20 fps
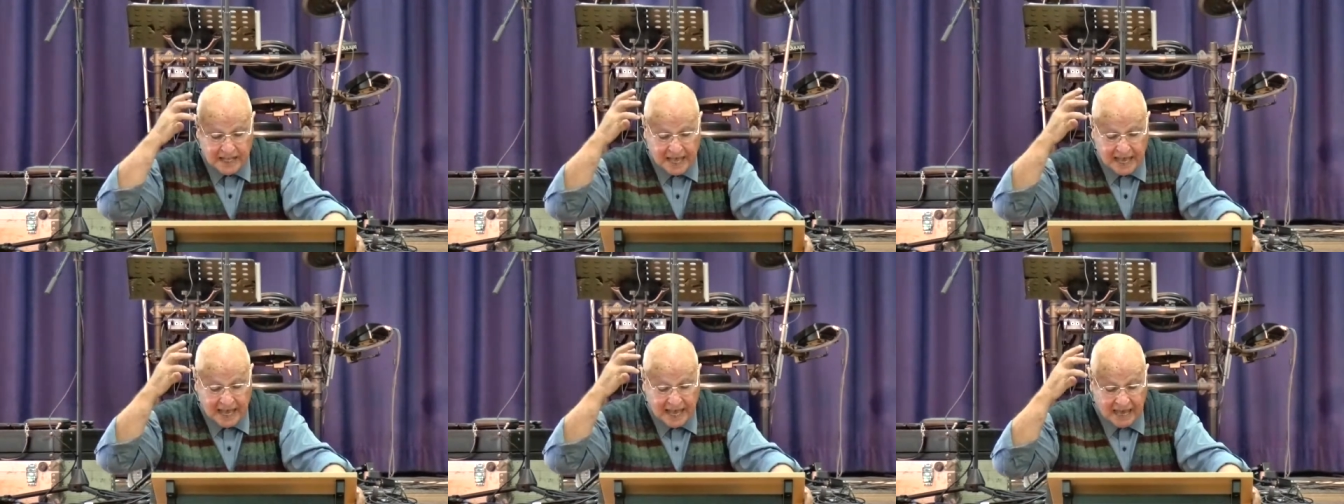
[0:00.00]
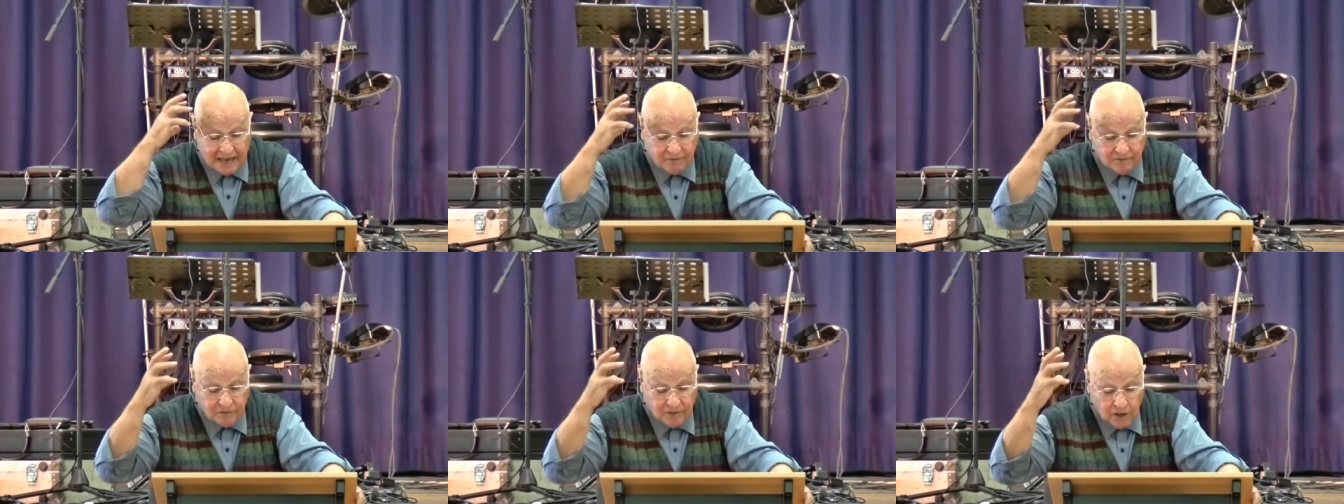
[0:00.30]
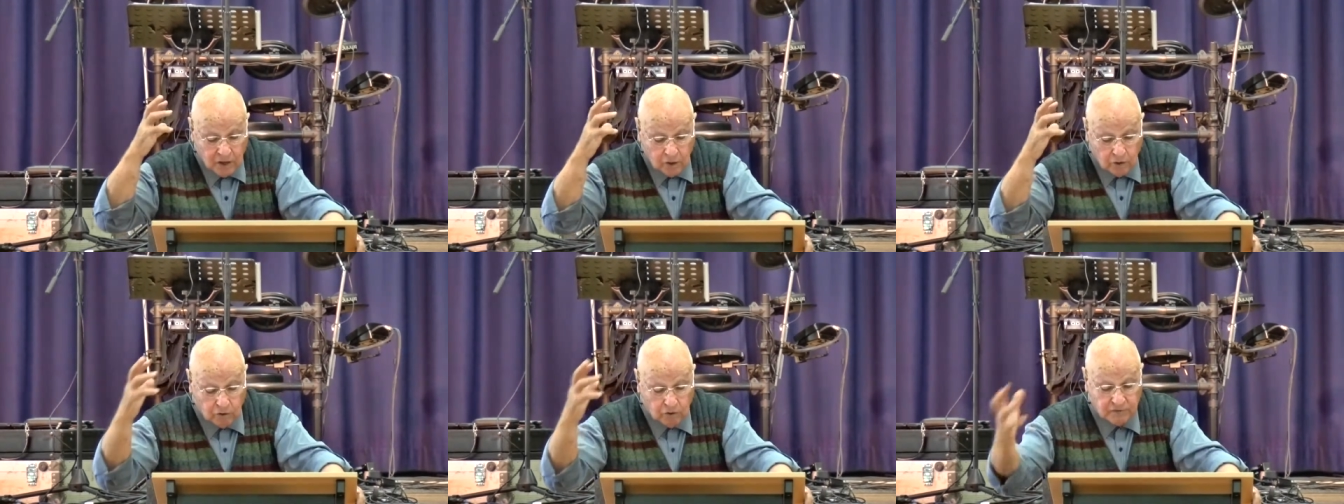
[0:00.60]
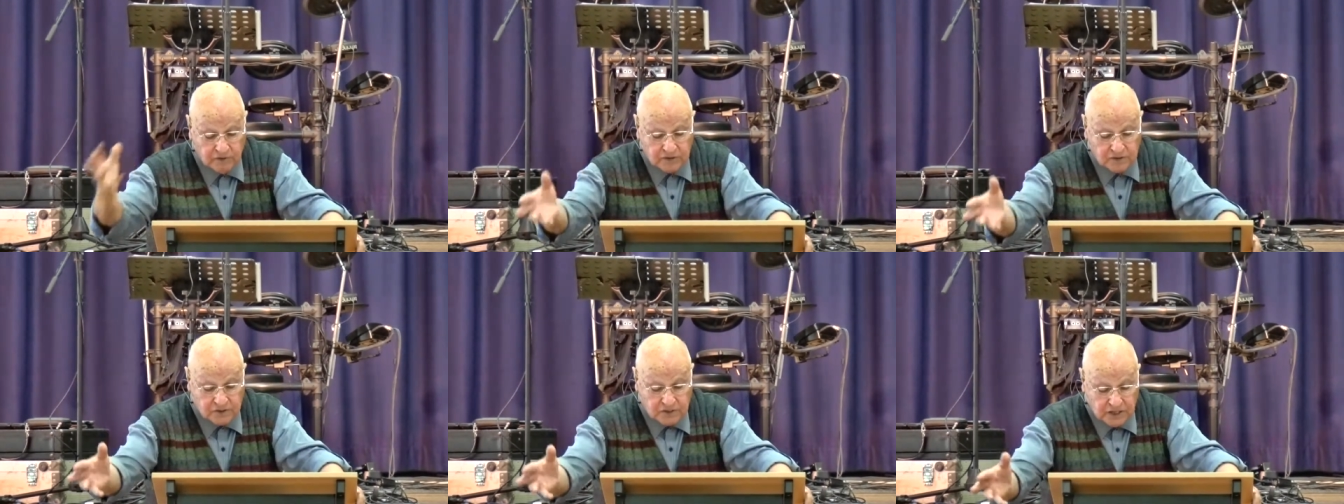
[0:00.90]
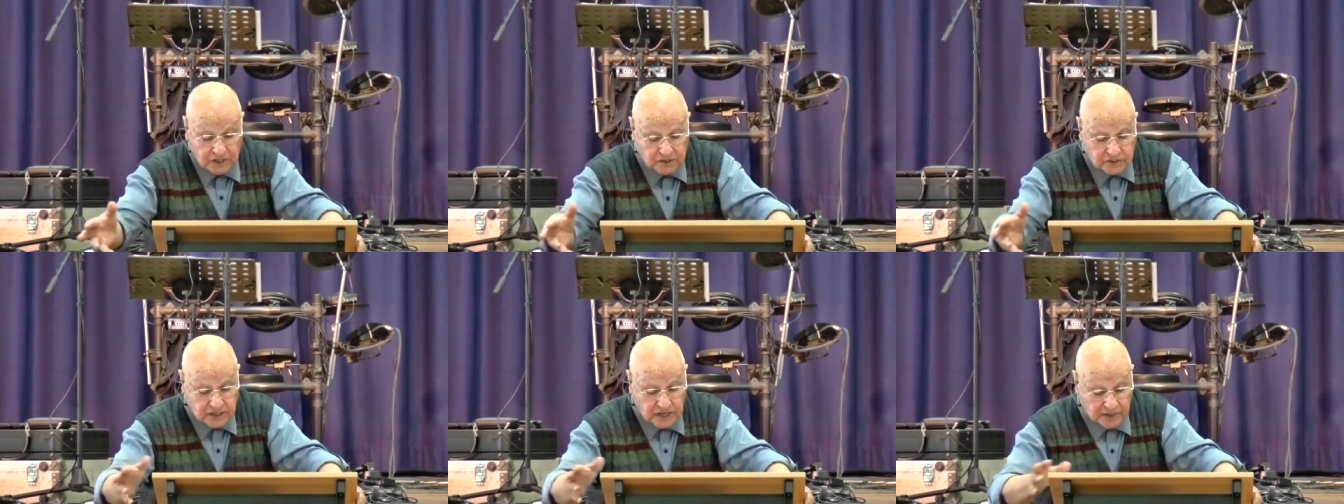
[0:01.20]
have over
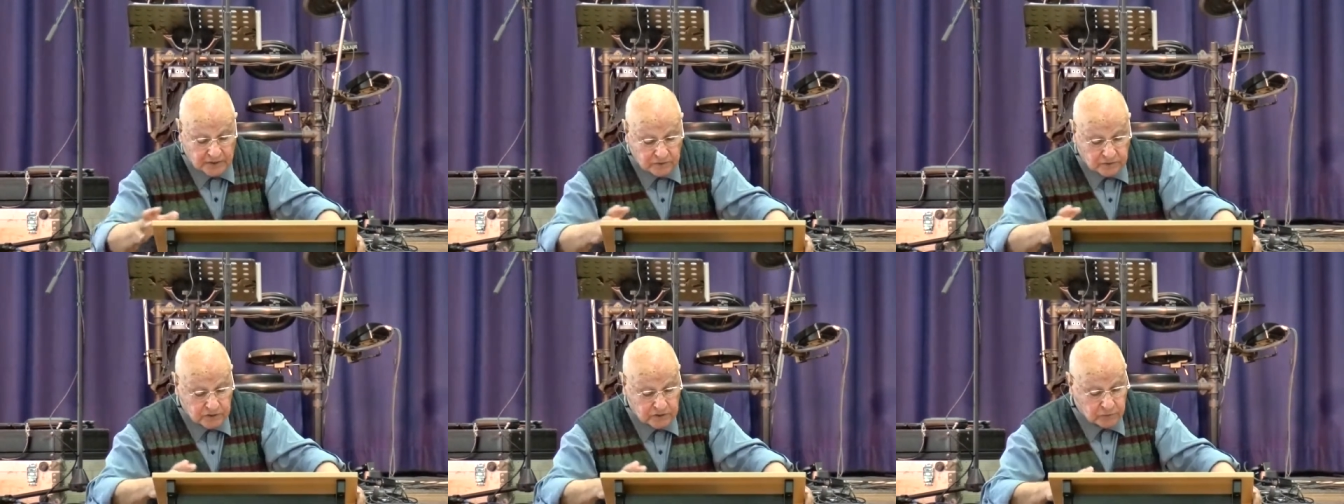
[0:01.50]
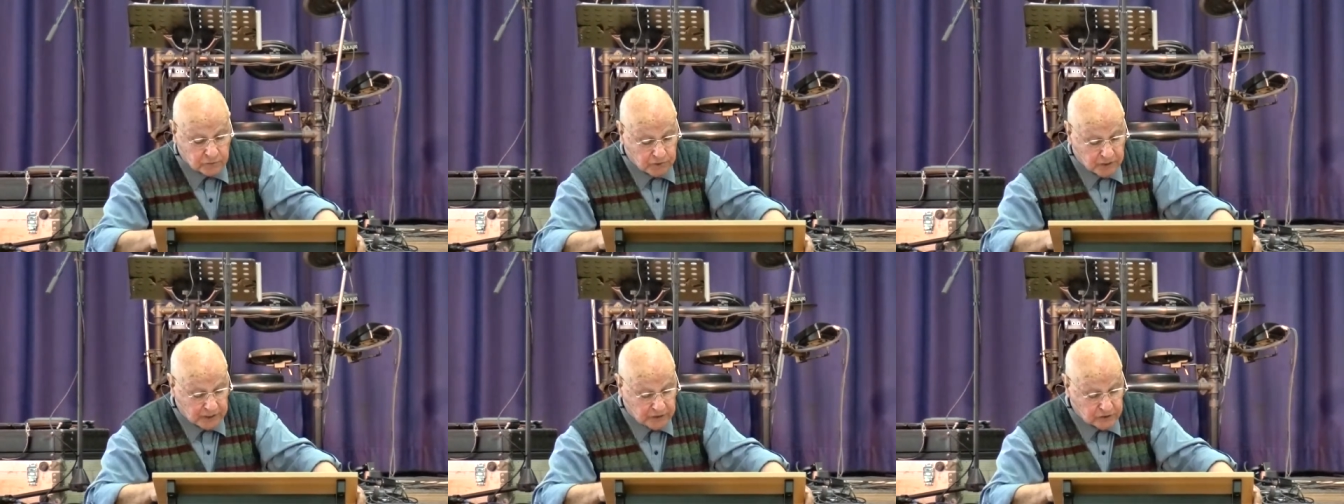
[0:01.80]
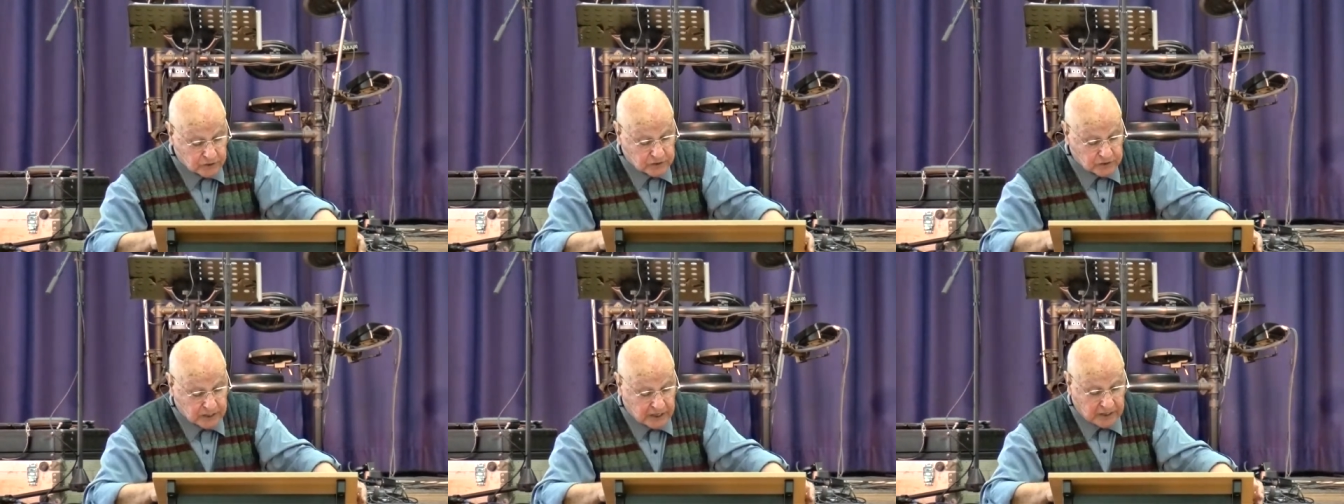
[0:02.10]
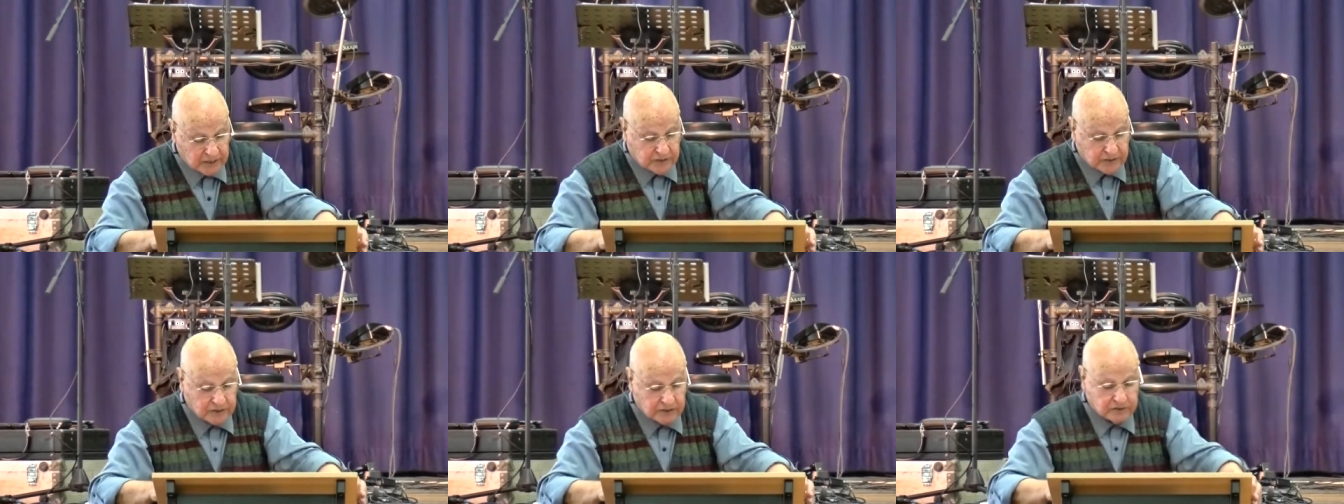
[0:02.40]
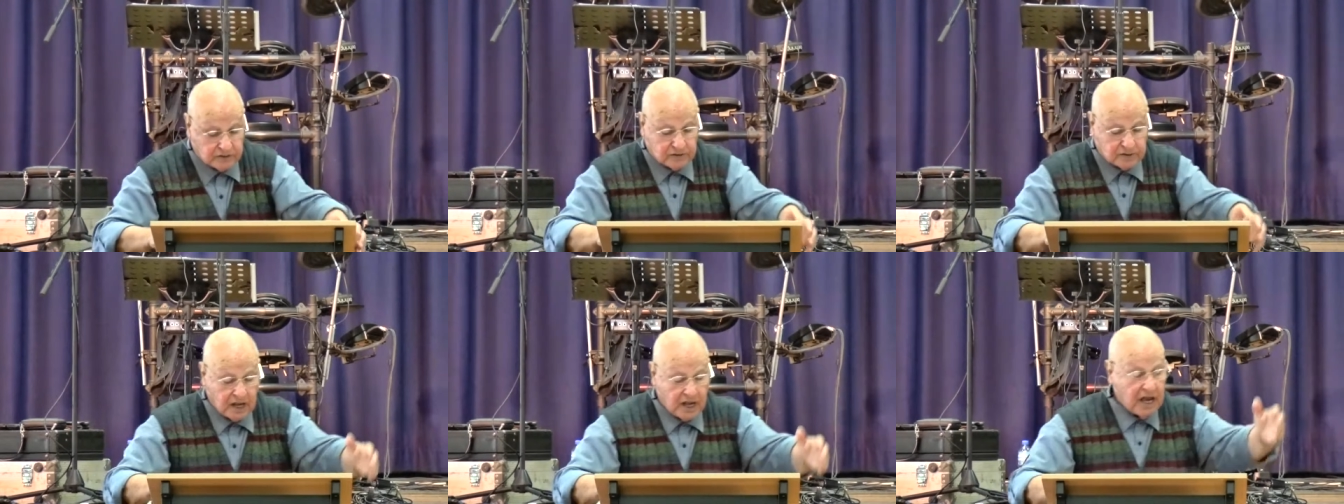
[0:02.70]
600 radio
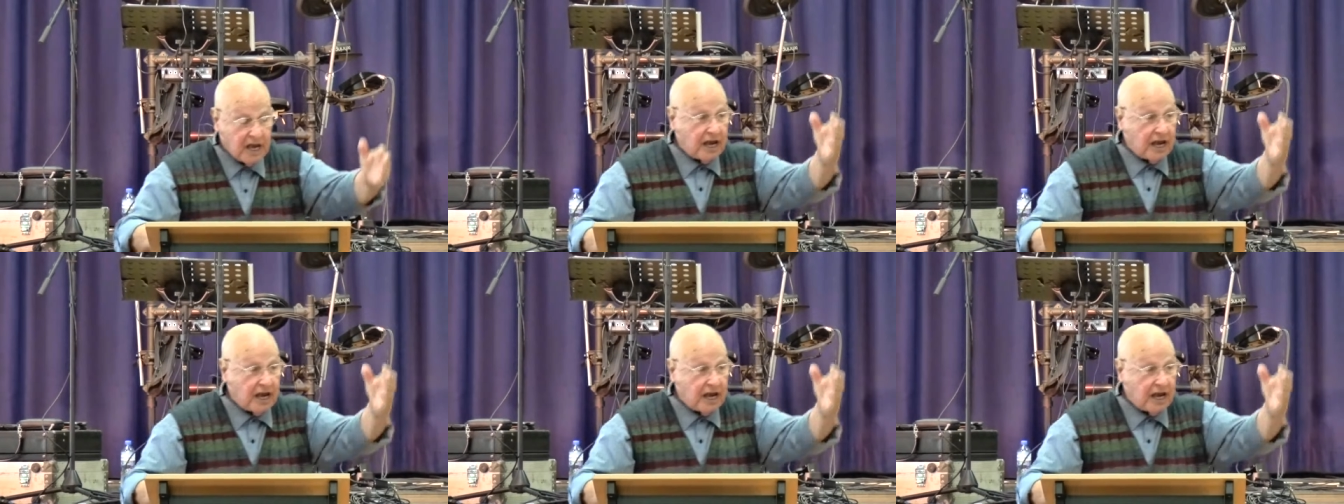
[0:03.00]
stations,